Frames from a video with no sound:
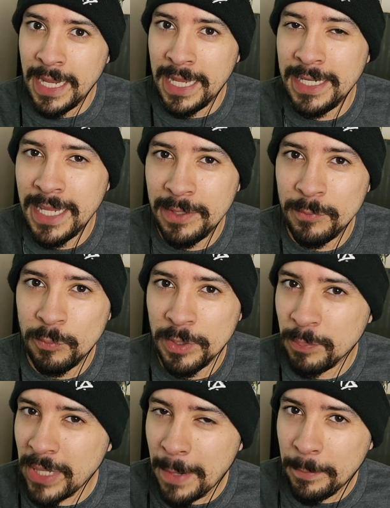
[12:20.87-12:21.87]
and then
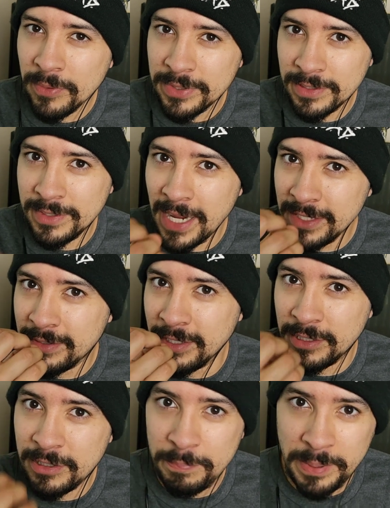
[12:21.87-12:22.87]
when Black Bolt decides
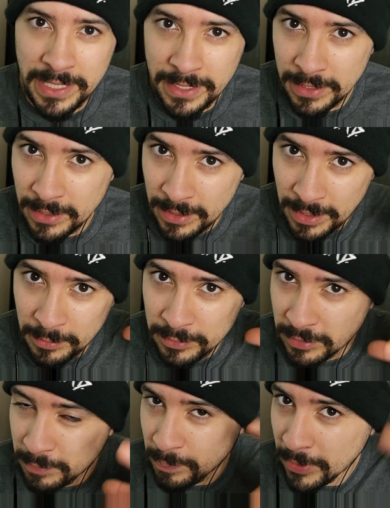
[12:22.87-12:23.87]
to speak, it would
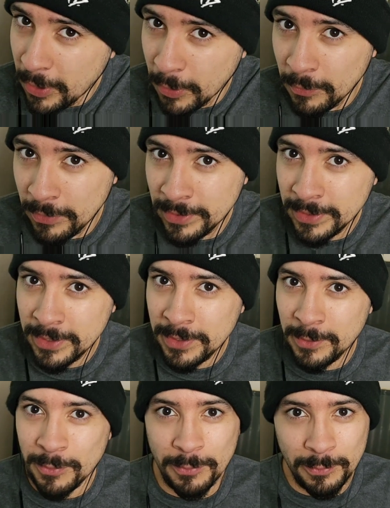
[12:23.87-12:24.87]
just blow
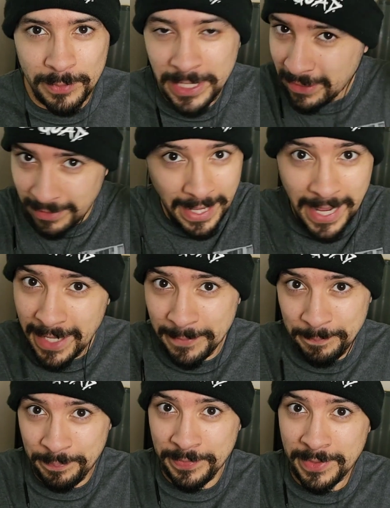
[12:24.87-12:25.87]
his
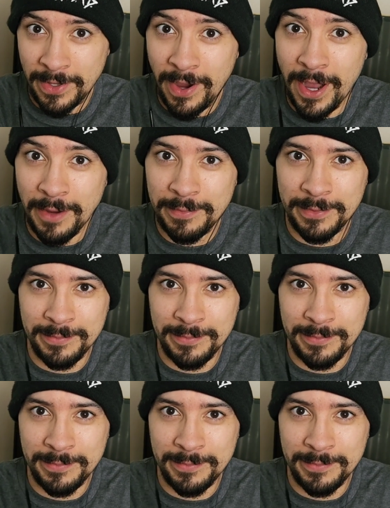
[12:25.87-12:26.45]
head off,